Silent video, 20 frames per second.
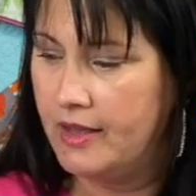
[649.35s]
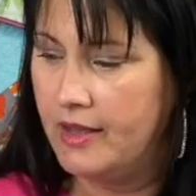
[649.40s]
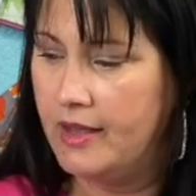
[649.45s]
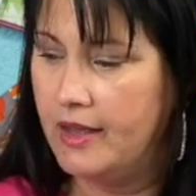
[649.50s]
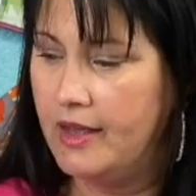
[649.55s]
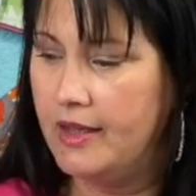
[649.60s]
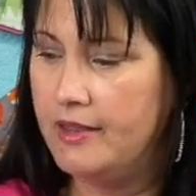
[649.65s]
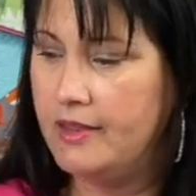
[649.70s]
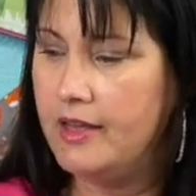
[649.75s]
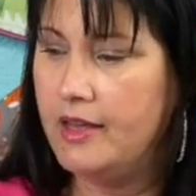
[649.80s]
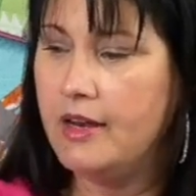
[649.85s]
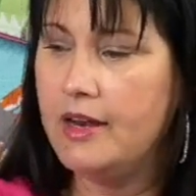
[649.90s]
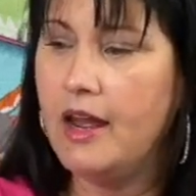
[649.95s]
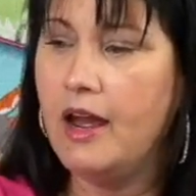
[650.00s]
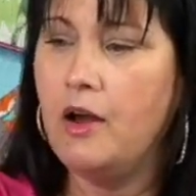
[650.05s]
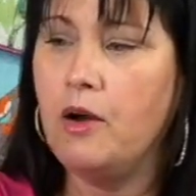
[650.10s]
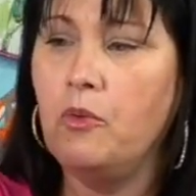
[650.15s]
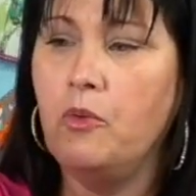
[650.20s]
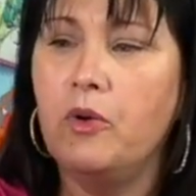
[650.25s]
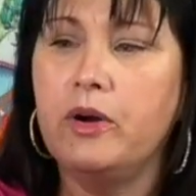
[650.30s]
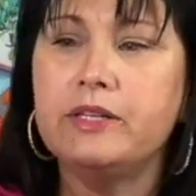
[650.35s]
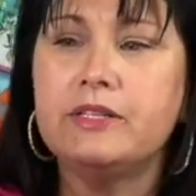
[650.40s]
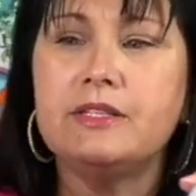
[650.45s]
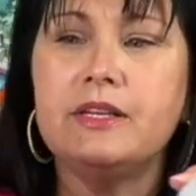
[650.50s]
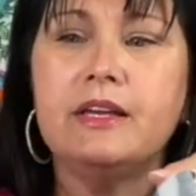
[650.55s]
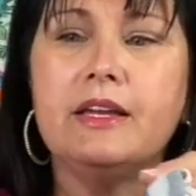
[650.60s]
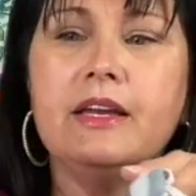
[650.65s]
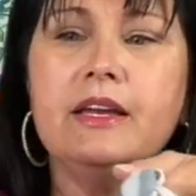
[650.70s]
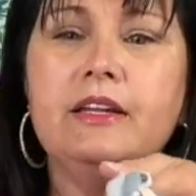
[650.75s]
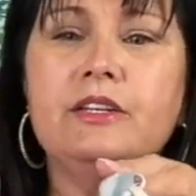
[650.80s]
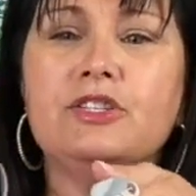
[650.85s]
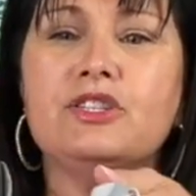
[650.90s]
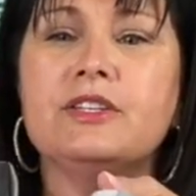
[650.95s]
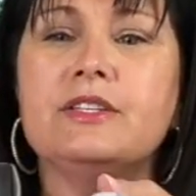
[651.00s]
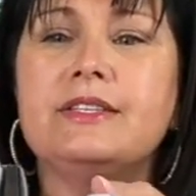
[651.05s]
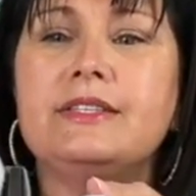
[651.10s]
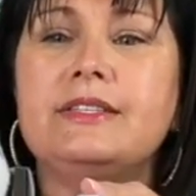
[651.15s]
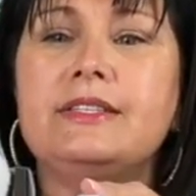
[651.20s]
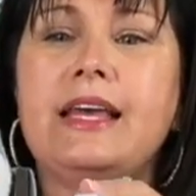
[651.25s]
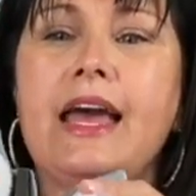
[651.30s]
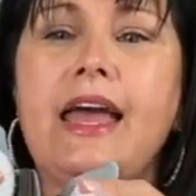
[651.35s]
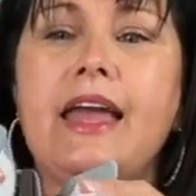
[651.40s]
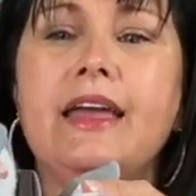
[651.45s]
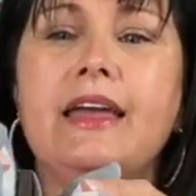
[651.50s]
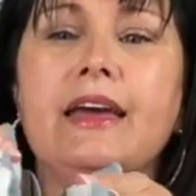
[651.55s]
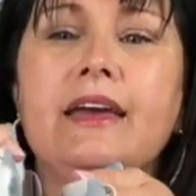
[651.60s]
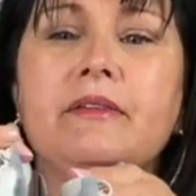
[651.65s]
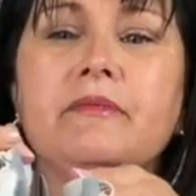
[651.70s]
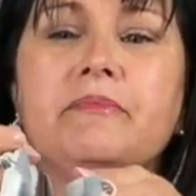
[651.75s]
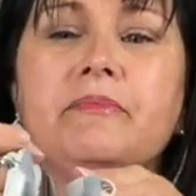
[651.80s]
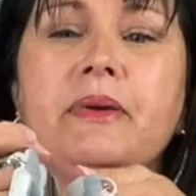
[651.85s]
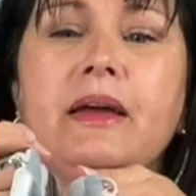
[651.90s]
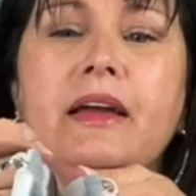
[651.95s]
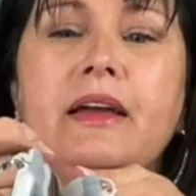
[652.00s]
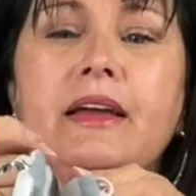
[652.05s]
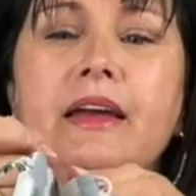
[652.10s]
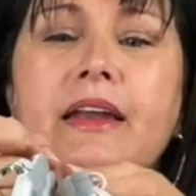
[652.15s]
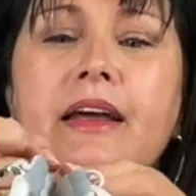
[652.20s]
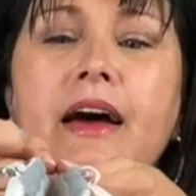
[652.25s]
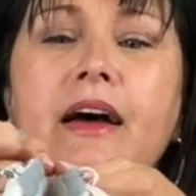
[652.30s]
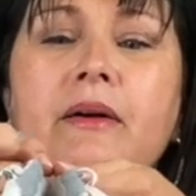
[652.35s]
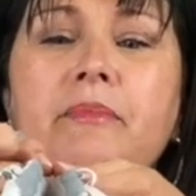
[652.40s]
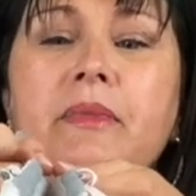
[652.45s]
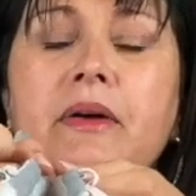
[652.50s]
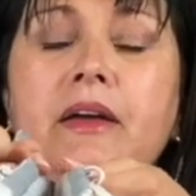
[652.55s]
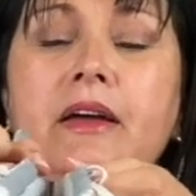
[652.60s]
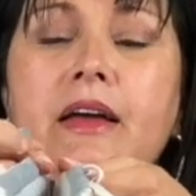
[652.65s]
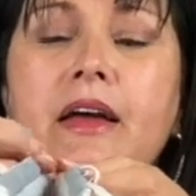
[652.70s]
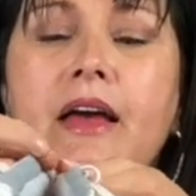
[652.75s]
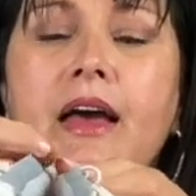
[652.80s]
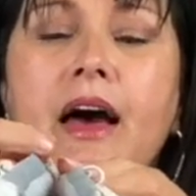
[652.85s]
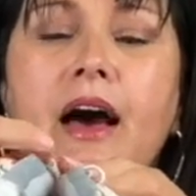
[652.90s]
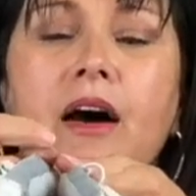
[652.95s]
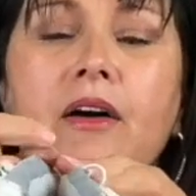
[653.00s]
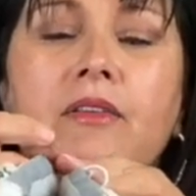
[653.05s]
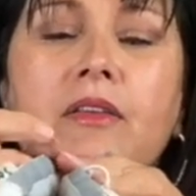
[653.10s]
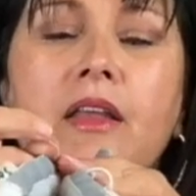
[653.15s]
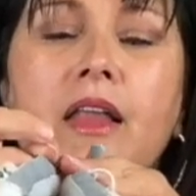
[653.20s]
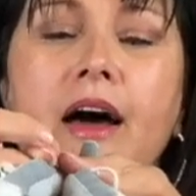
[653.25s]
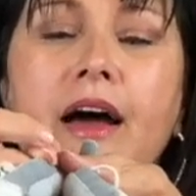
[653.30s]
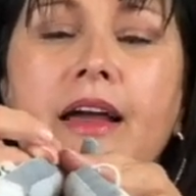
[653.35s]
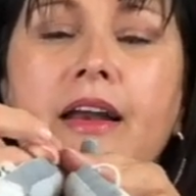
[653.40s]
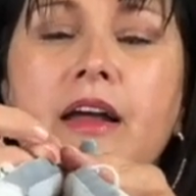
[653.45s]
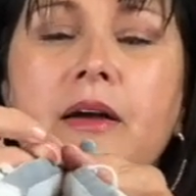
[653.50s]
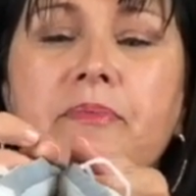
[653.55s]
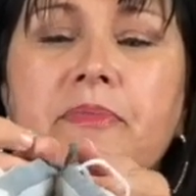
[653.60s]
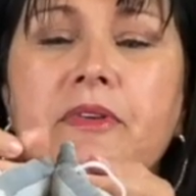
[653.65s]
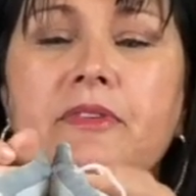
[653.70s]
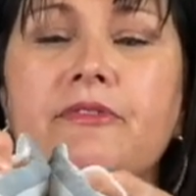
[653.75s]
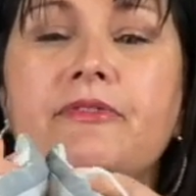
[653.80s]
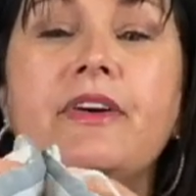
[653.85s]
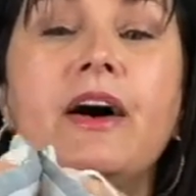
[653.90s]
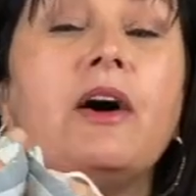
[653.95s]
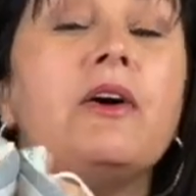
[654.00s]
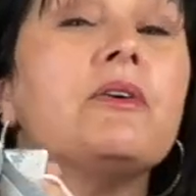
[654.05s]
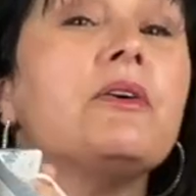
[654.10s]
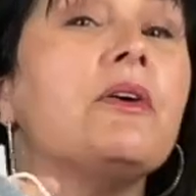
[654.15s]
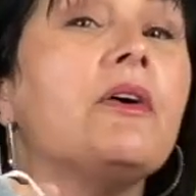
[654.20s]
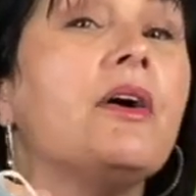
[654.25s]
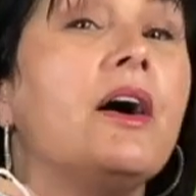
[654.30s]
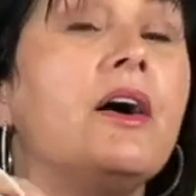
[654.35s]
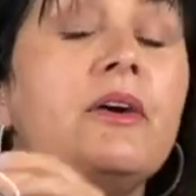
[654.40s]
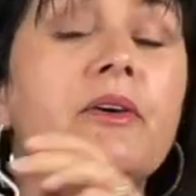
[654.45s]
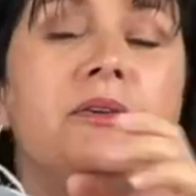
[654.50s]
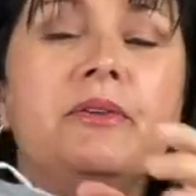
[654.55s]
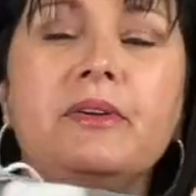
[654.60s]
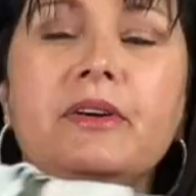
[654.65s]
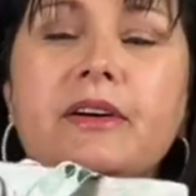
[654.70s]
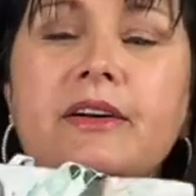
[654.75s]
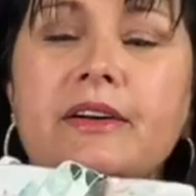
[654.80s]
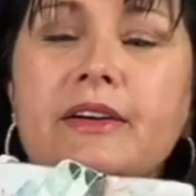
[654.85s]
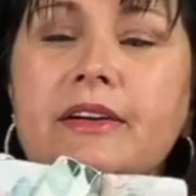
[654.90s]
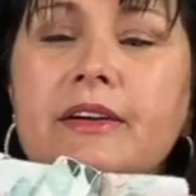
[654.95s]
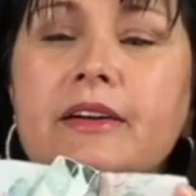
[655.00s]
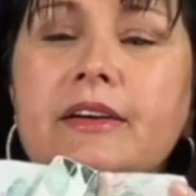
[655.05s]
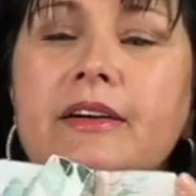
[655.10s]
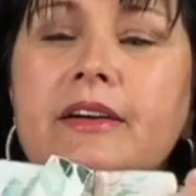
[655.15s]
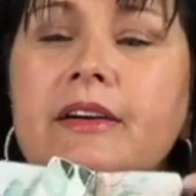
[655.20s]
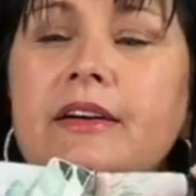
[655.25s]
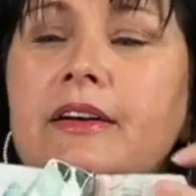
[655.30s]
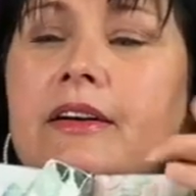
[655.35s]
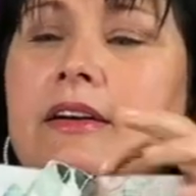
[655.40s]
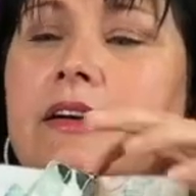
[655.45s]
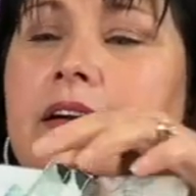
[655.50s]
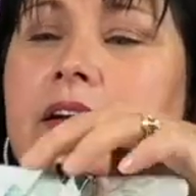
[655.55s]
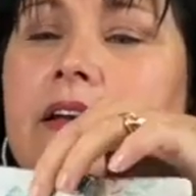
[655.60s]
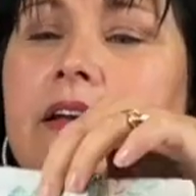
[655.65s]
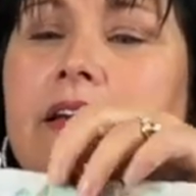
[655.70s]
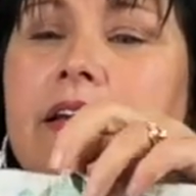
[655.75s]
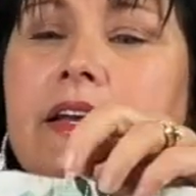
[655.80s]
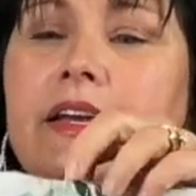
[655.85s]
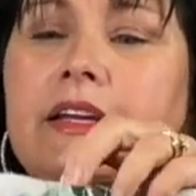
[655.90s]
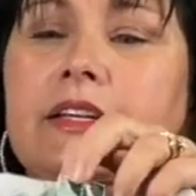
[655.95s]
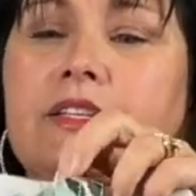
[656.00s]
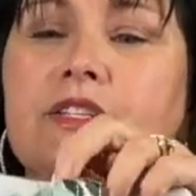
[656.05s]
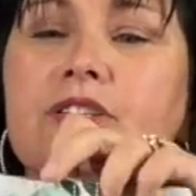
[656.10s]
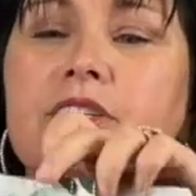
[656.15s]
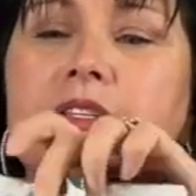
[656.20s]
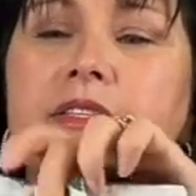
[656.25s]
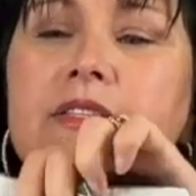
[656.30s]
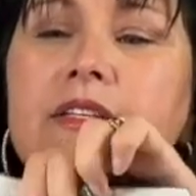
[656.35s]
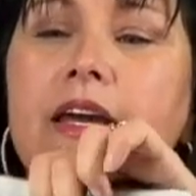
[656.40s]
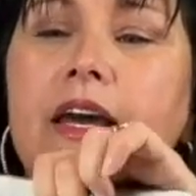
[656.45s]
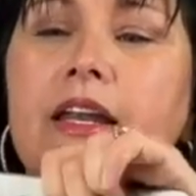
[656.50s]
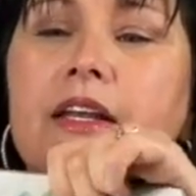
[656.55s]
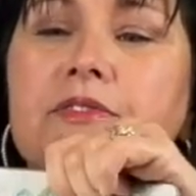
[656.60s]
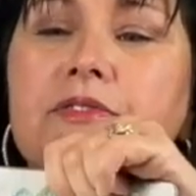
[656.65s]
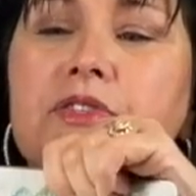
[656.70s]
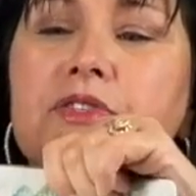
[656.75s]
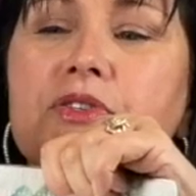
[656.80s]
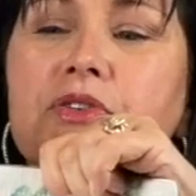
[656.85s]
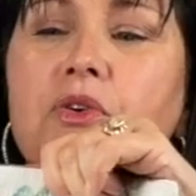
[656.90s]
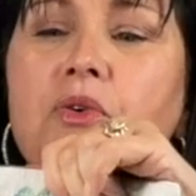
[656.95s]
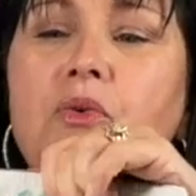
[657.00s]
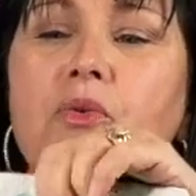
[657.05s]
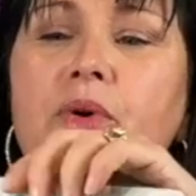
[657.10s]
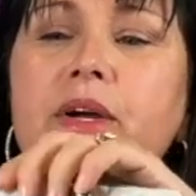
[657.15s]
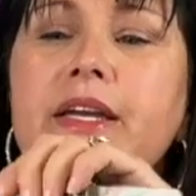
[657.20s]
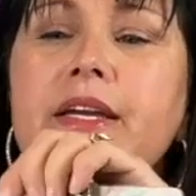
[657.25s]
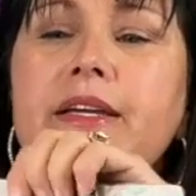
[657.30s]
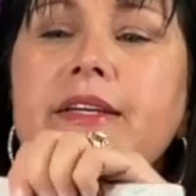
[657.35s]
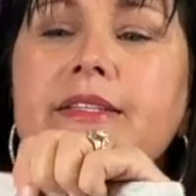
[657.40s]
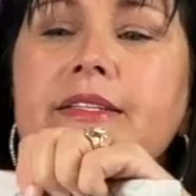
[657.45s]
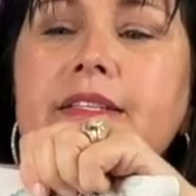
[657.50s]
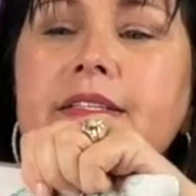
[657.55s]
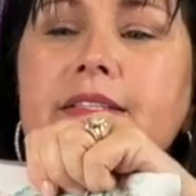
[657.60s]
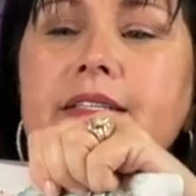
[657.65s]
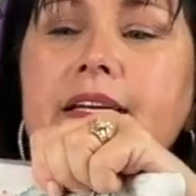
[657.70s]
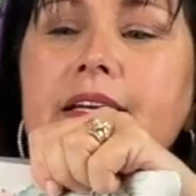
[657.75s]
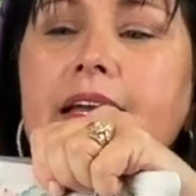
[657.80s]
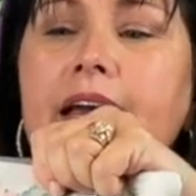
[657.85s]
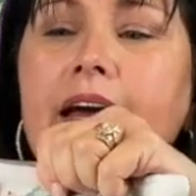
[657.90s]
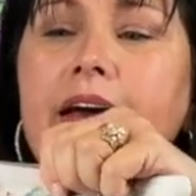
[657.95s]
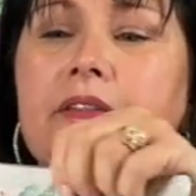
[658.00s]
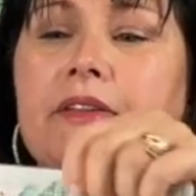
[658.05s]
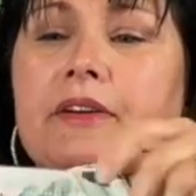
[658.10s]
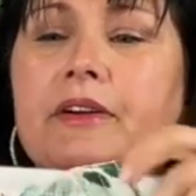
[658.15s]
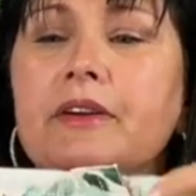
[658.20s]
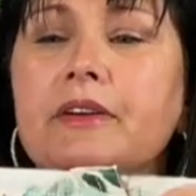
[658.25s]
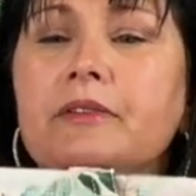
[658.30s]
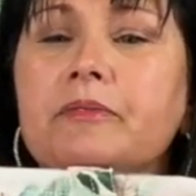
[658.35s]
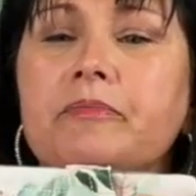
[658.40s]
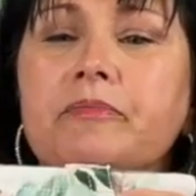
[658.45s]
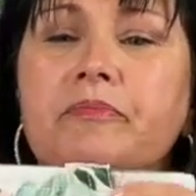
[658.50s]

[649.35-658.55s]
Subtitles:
And then I'll once again just take it, pick it up. I'll line up the Velcro and just kind of squeeze it together.